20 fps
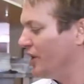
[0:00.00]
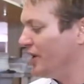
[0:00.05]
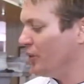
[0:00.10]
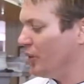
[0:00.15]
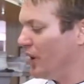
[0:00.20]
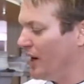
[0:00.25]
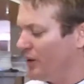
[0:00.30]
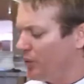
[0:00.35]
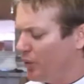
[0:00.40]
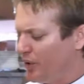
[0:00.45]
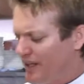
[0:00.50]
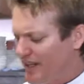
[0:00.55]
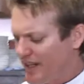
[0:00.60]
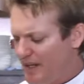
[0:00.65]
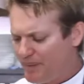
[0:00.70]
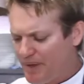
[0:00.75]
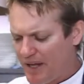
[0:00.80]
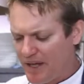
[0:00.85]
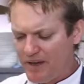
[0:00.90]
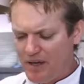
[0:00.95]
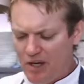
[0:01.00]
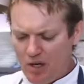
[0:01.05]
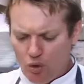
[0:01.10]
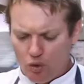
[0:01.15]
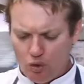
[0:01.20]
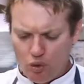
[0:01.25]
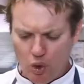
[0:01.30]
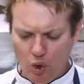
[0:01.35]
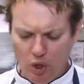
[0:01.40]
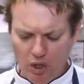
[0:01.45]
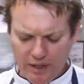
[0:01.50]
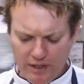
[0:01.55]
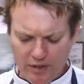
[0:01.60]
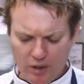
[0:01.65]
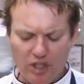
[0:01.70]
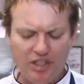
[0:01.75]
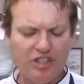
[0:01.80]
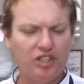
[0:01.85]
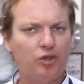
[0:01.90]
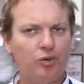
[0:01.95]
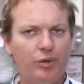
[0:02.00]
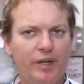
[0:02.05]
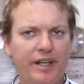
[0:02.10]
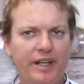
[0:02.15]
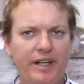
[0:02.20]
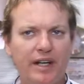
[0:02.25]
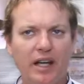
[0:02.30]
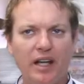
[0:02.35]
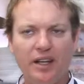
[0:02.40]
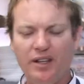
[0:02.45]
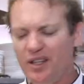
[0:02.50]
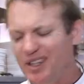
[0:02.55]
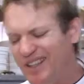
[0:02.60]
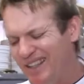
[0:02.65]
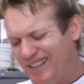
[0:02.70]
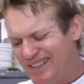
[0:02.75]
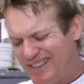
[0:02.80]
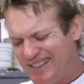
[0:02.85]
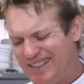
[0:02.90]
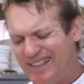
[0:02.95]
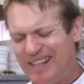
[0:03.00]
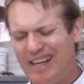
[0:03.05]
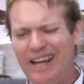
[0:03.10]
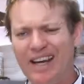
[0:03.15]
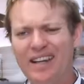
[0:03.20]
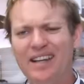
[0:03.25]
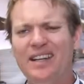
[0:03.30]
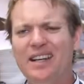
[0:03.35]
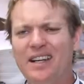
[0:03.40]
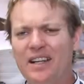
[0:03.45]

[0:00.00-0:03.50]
away. You want to keep that really nice green colour. You let it sit out.